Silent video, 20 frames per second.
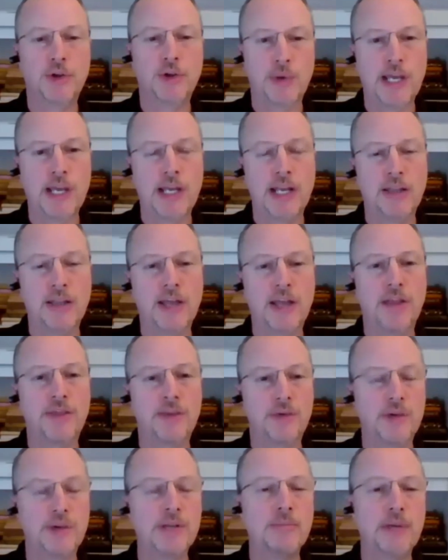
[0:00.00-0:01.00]
creating that
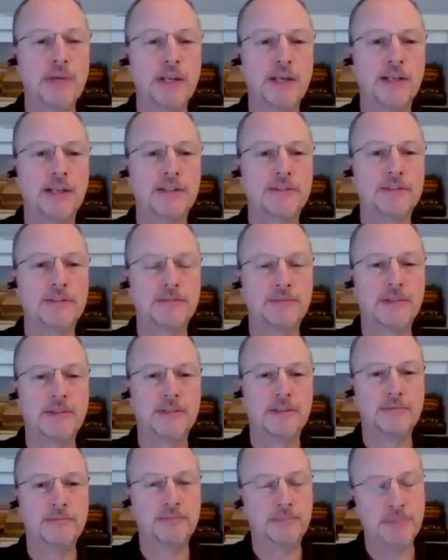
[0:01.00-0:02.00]
30 minute
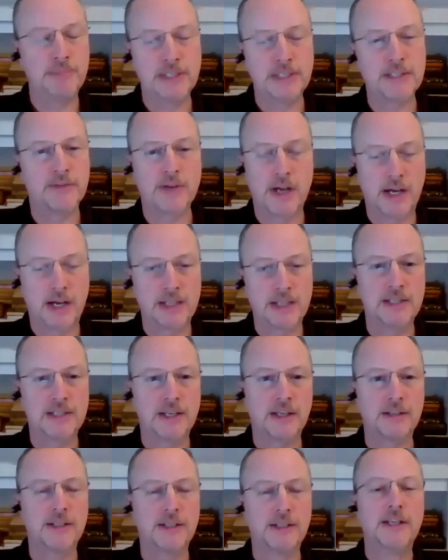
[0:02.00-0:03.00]
piece of
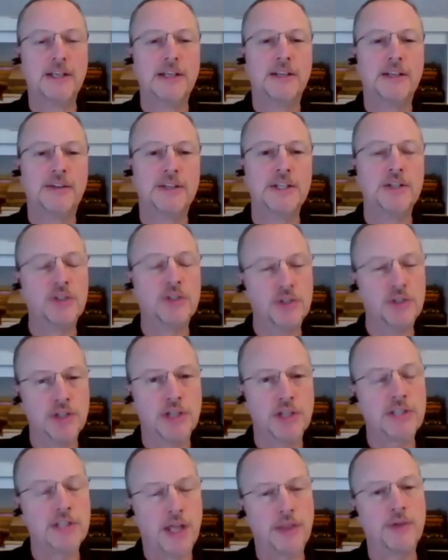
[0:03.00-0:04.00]
content than mm-hmm.
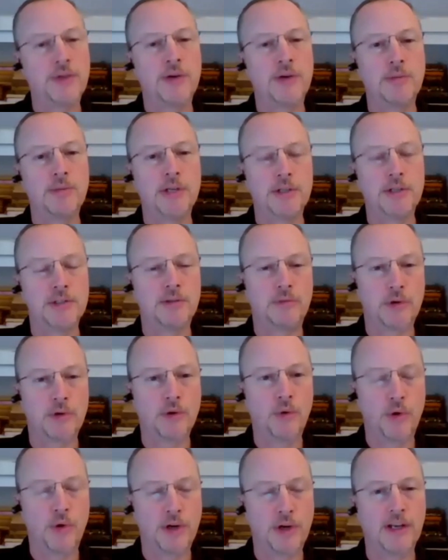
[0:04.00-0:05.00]
just that 30 minutes of
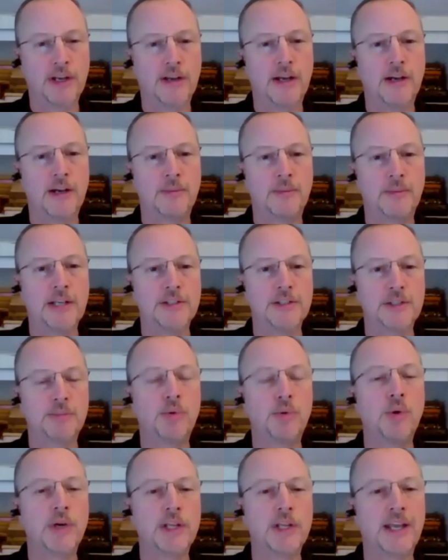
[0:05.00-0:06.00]
recording um, and
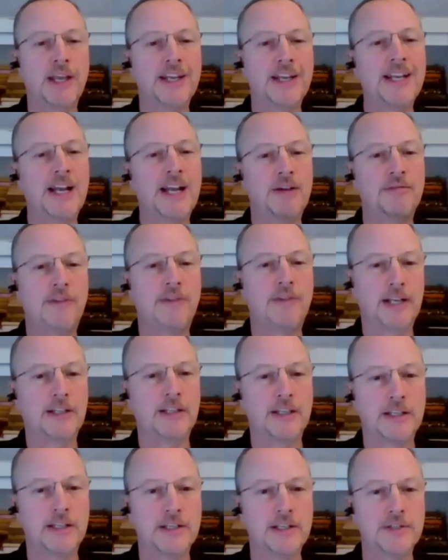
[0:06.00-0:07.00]
supporting that and how
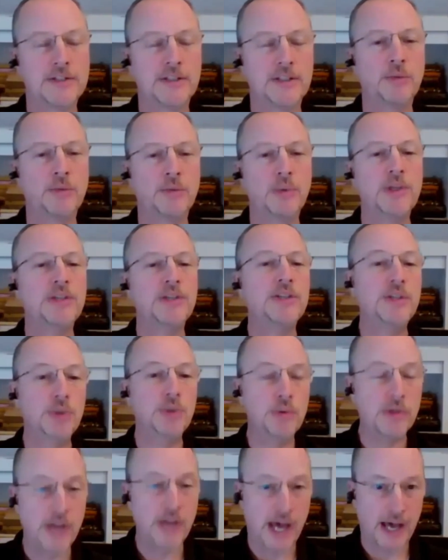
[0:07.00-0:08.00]
vital it is that we
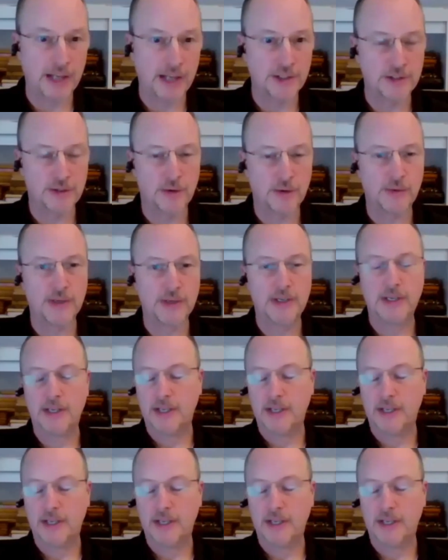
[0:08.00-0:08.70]
do that. So